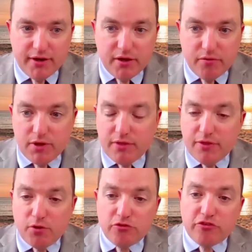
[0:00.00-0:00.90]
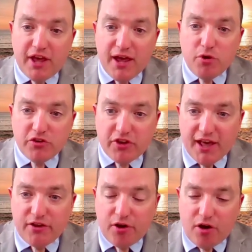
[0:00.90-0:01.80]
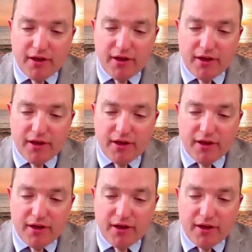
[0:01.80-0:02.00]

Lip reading: and there was a time when Tylenol,